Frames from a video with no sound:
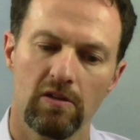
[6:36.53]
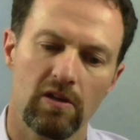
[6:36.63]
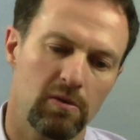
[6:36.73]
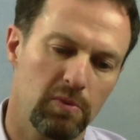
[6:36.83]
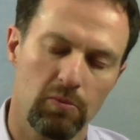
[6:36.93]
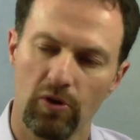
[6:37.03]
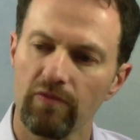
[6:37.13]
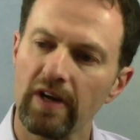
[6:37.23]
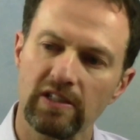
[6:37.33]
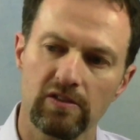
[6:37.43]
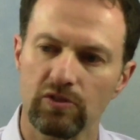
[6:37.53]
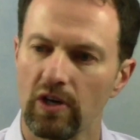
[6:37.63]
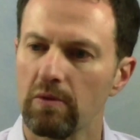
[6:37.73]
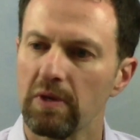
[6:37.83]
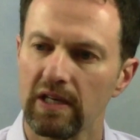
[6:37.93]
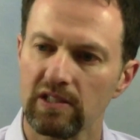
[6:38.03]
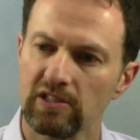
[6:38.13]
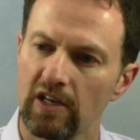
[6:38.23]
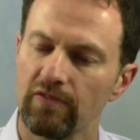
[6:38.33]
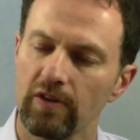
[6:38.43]
therapy more effective, trying to make it
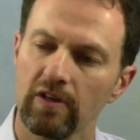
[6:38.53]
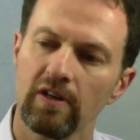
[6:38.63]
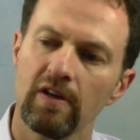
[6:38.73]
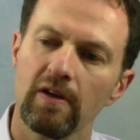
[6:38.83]
safer,